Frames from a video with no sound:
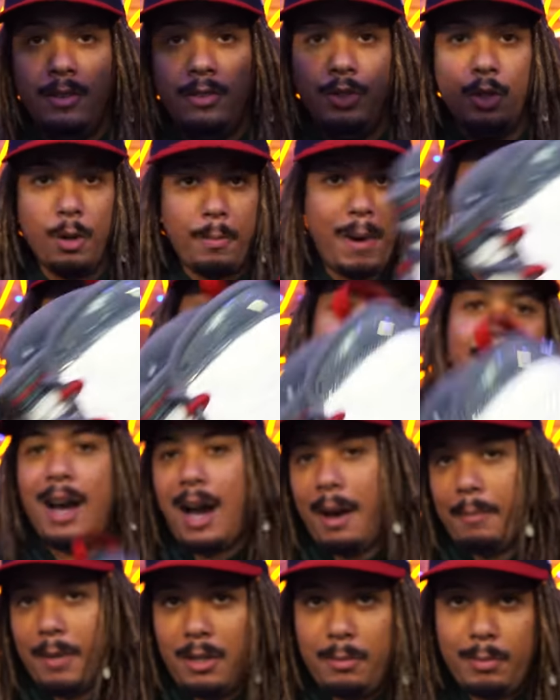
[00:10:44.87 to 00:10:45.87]
You're about to
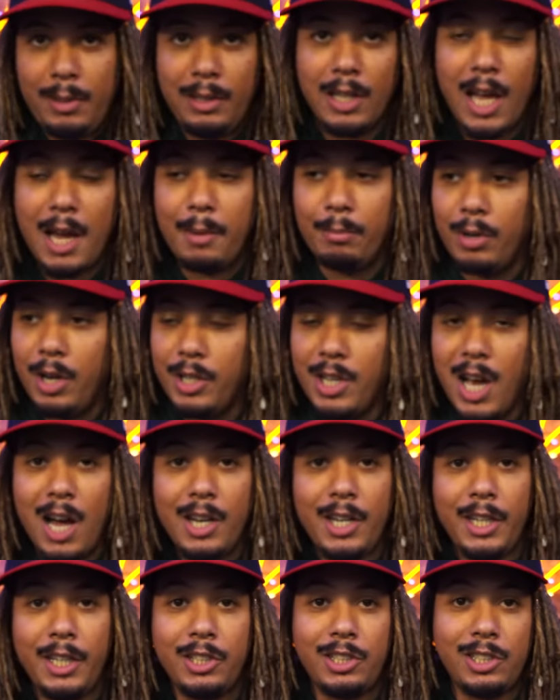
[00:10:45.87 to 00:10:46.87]
comment and be like, bro, y'all
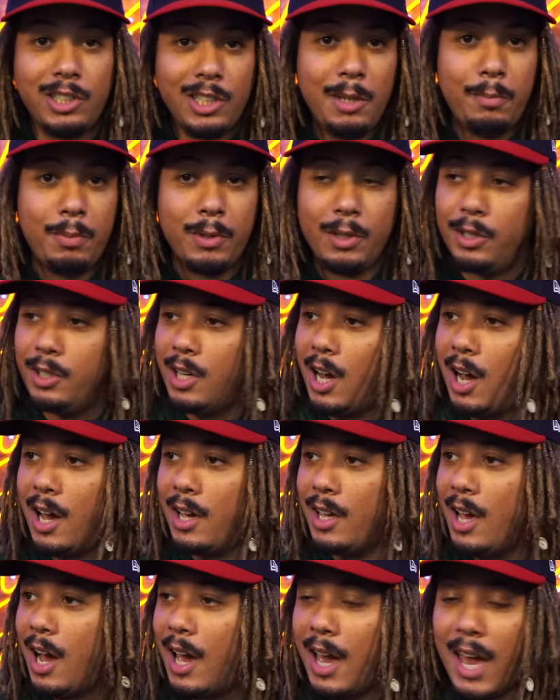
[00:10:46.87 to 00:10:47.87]
niggas sleeping or
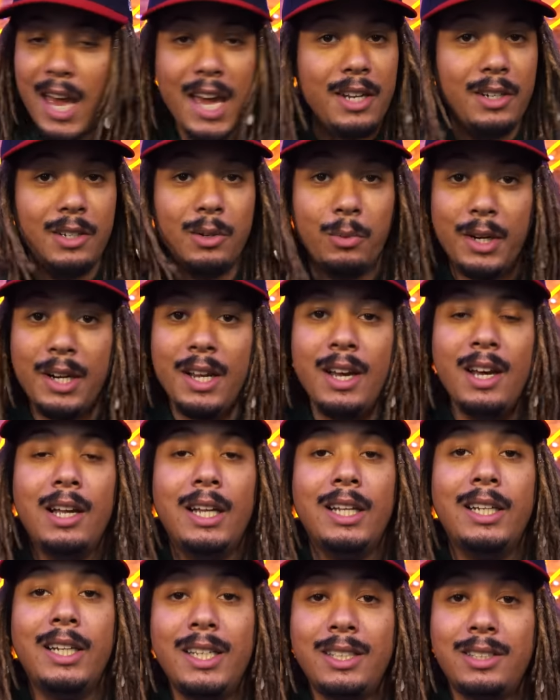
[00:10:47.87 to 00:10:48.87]
y'all y'all hating or what?
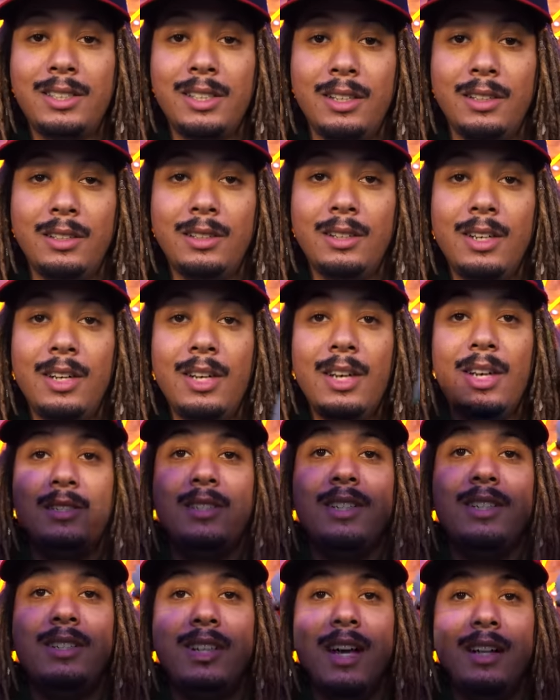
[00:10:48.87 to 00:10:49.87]
Listen,
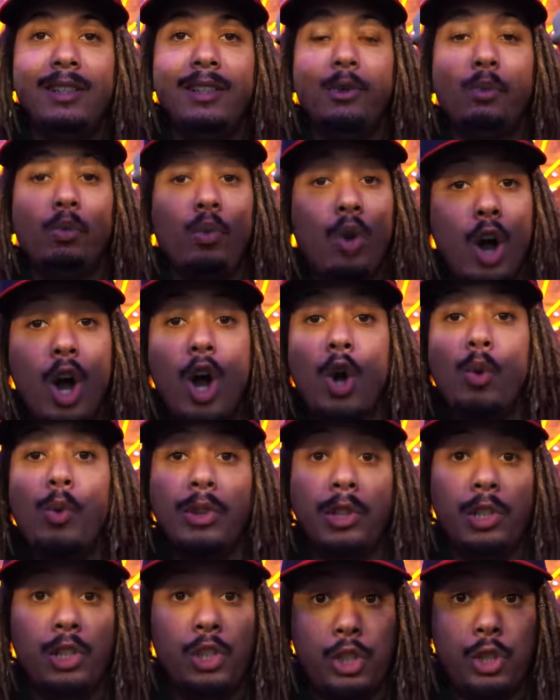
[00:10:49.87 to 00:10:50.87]
there's nothing wrong
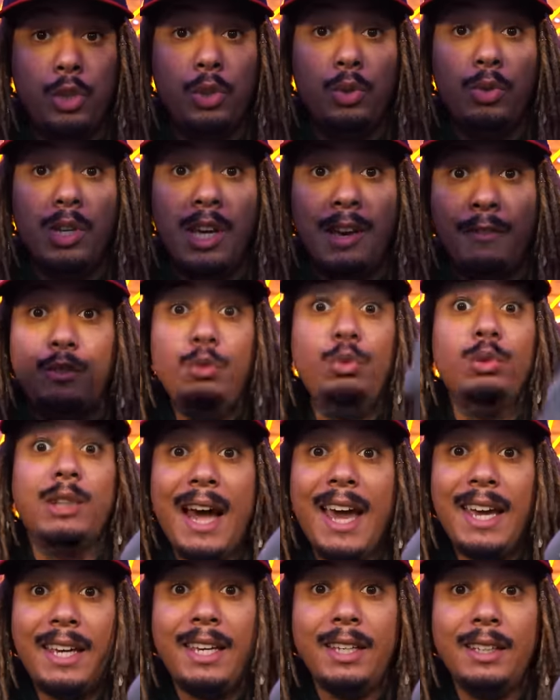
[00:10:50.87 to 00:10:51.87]
with the shoe if you
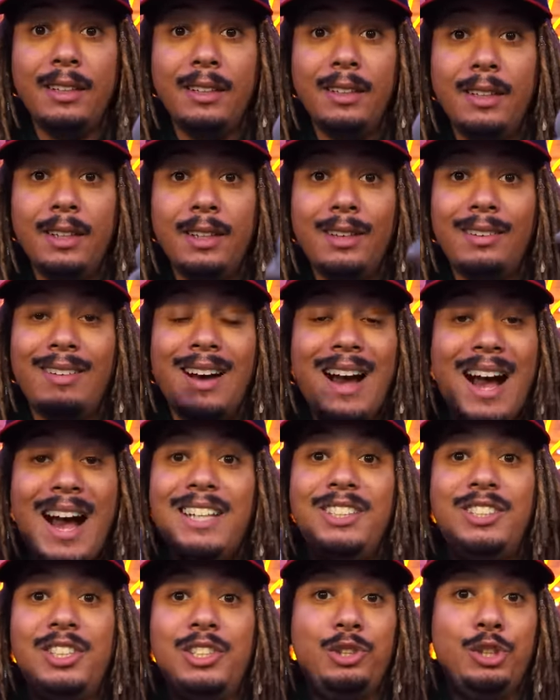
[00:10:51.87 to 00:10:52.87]
like it.
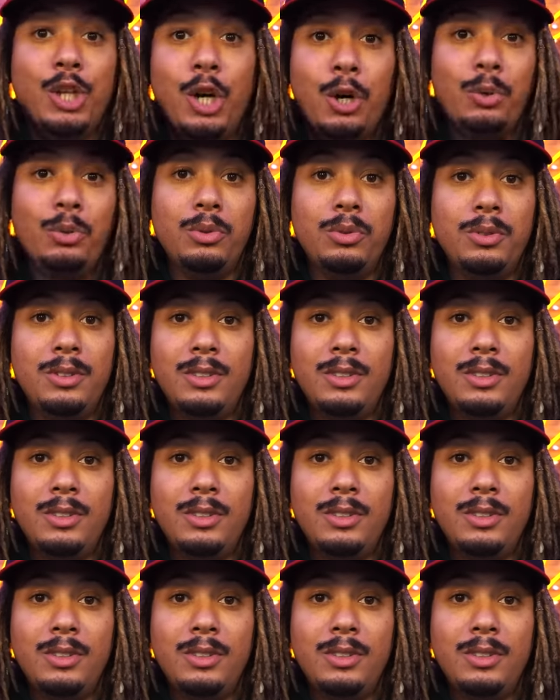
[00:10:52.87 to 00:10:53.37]
I just don't.